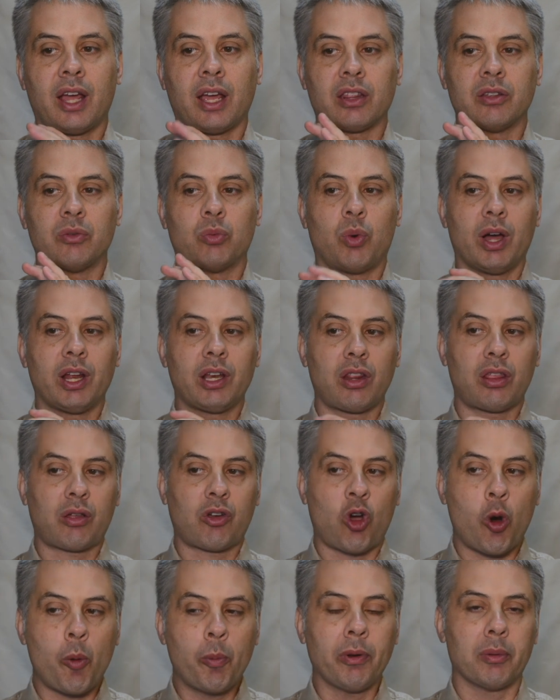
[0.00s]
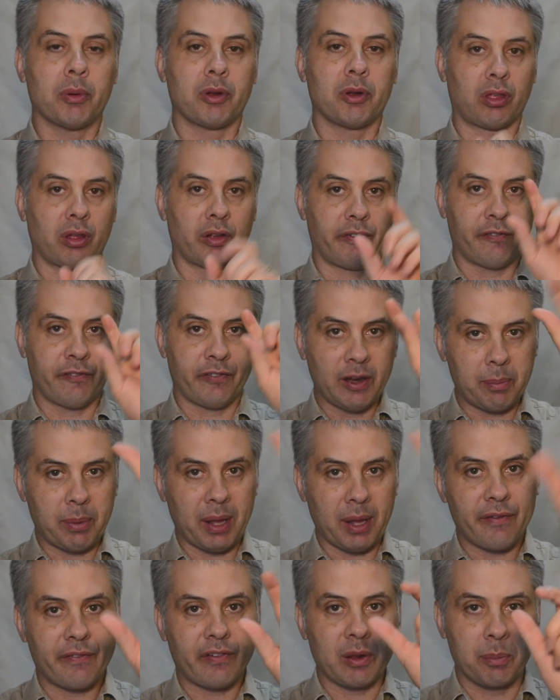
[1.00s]
take the ones complement, so flip
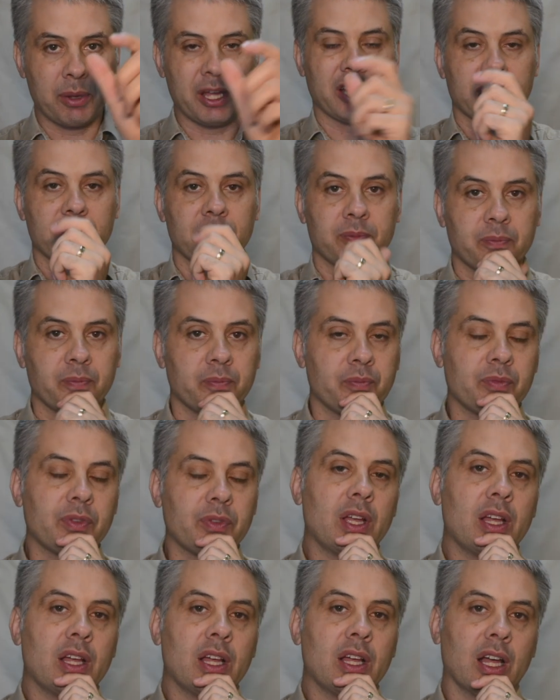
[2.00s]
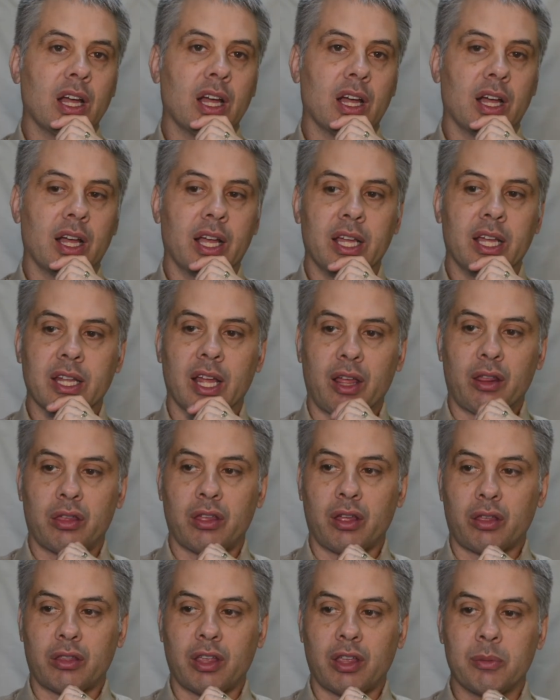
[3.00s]
every bit in that
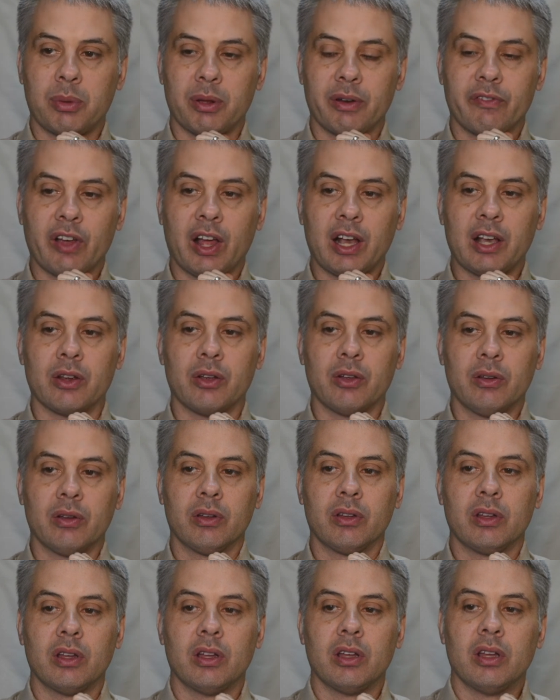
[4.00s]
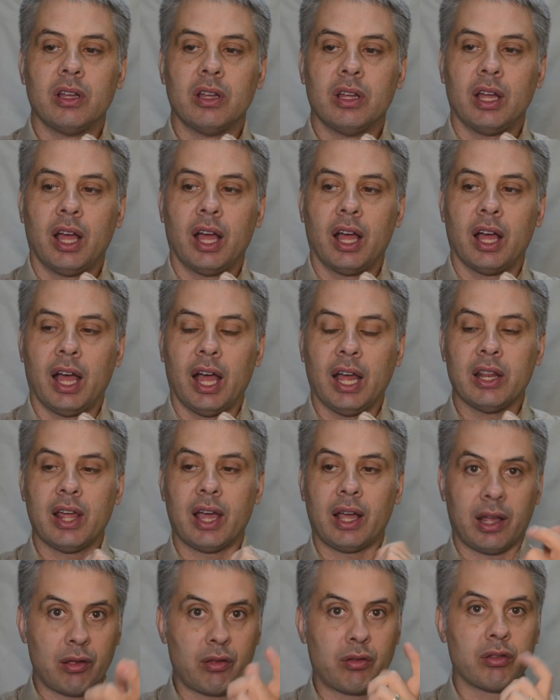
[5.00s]
16-bit value, and
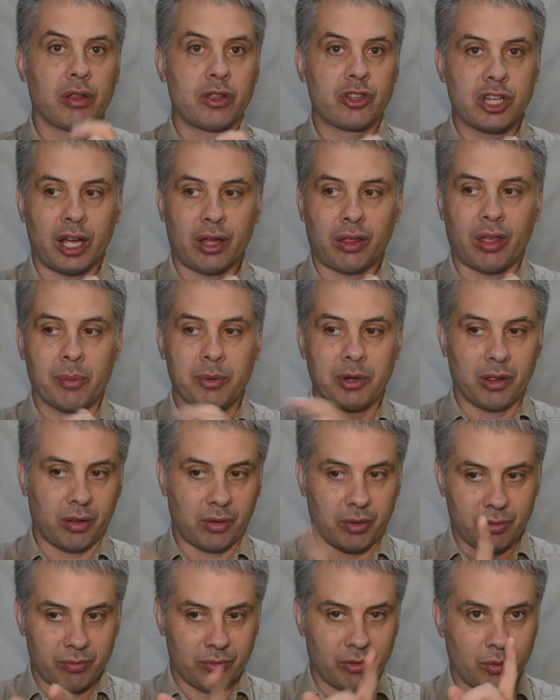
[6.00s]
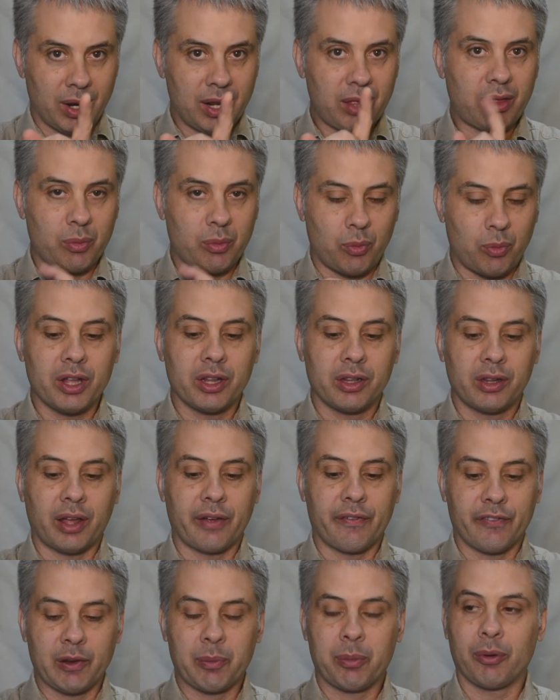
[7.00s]
that gives you the checksum. And there's a reason why they
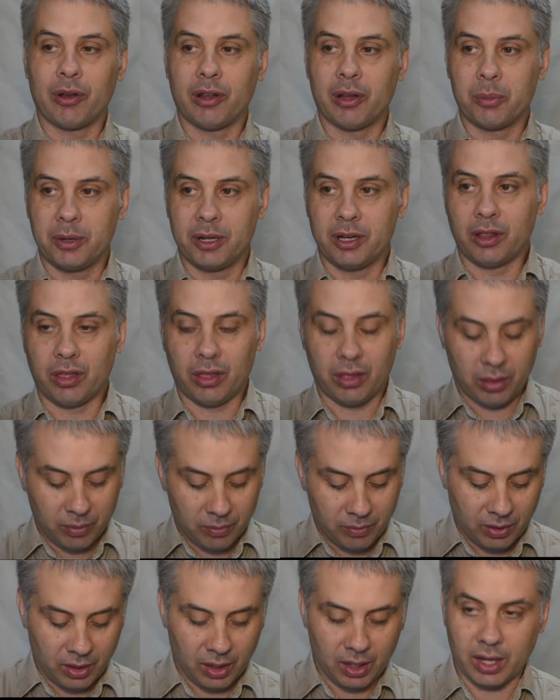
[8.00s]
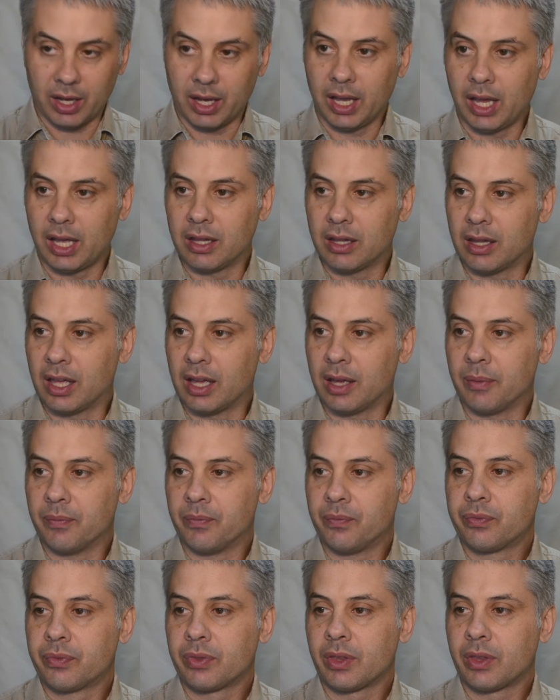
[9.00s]
flip all of the bits in there,